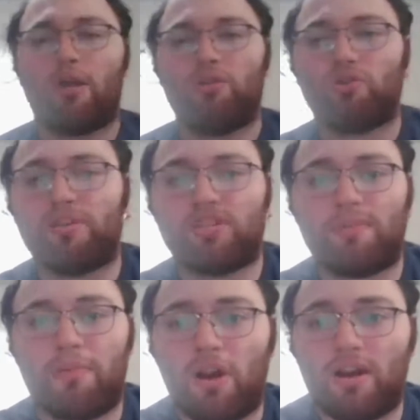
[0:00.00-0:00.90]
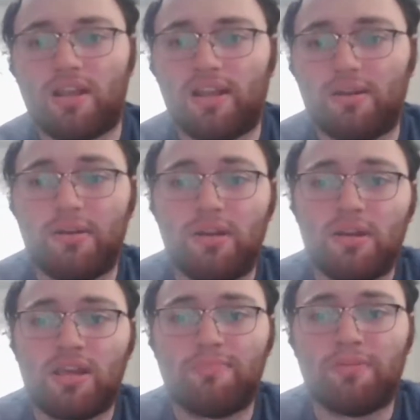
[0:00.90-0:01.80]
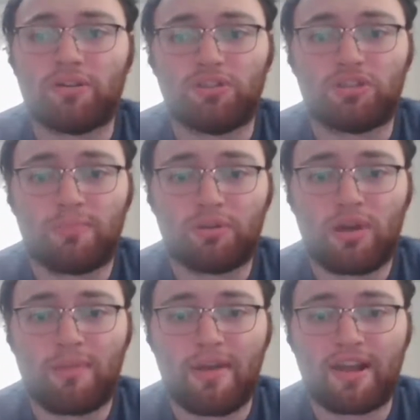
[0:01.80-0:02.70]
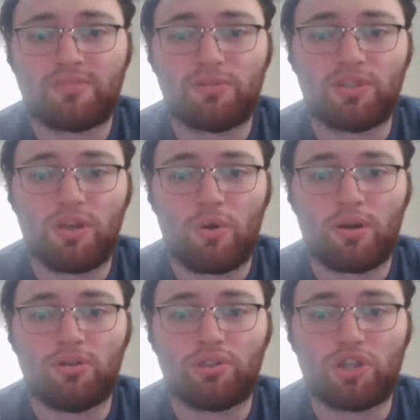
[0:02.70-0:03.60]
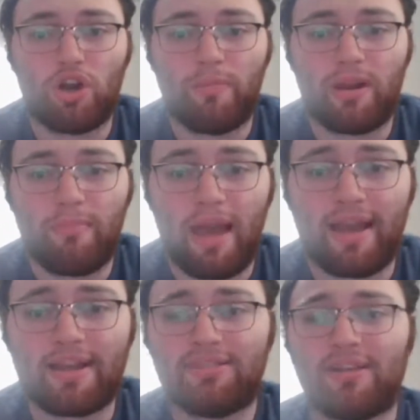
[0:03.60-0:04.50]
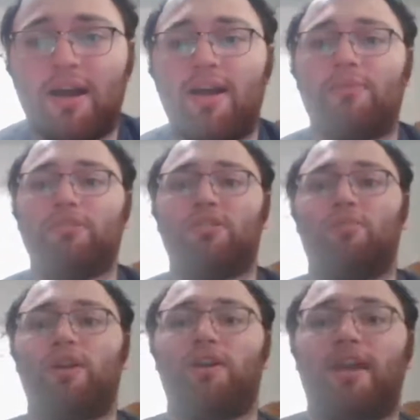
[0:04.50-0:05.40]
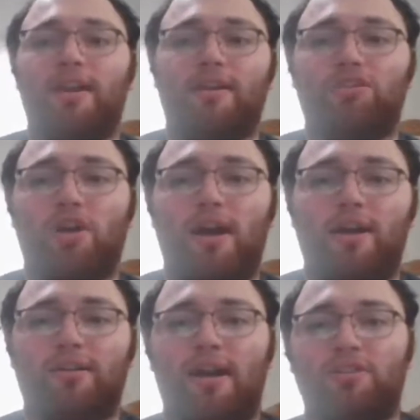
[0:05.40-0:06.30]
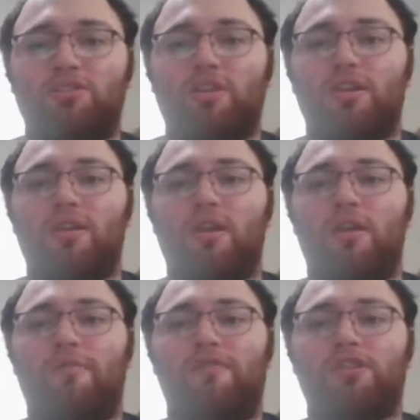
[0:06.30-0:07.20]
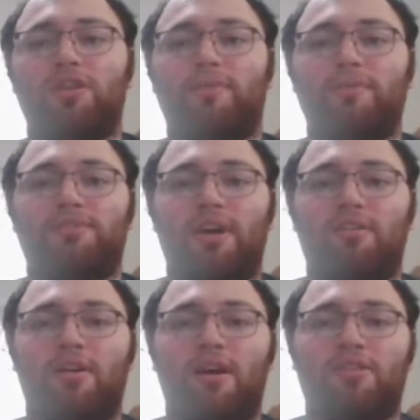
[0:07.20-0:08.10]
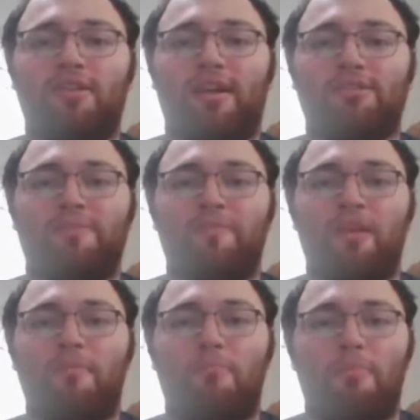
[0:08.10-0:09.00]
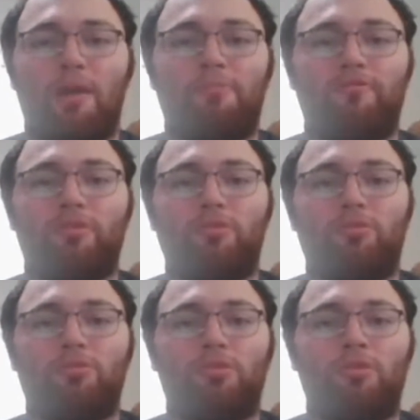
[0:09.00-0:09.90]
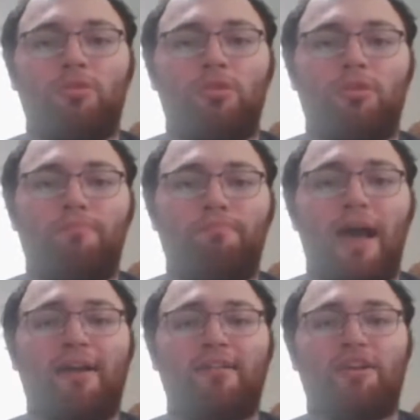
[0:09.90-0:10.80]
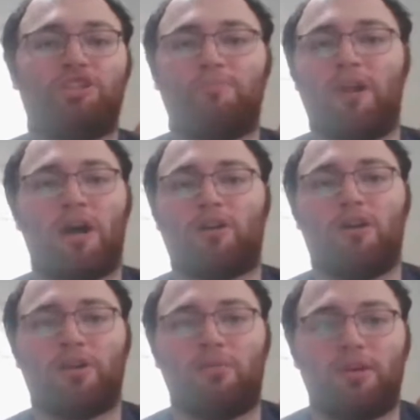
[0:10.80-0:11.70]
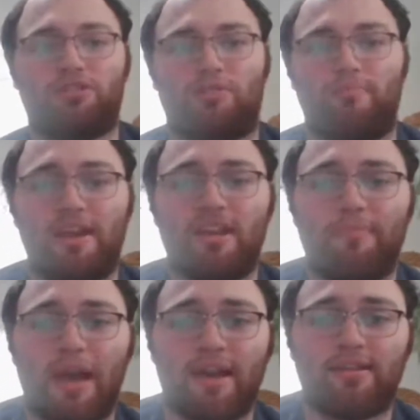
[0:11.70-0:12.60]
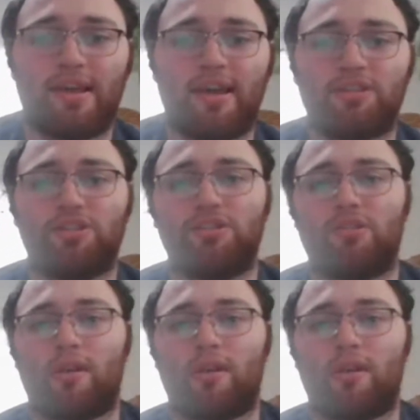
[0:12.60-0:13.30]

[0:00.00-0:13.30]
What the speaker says: joins the party and he books a triple threat match between Orton, Strowman, and McIntyre, with the winner getting a shot at Lashley for the WWE title at the next pay-per-view Backlash. I'm not calling it WrestleMania Backlash.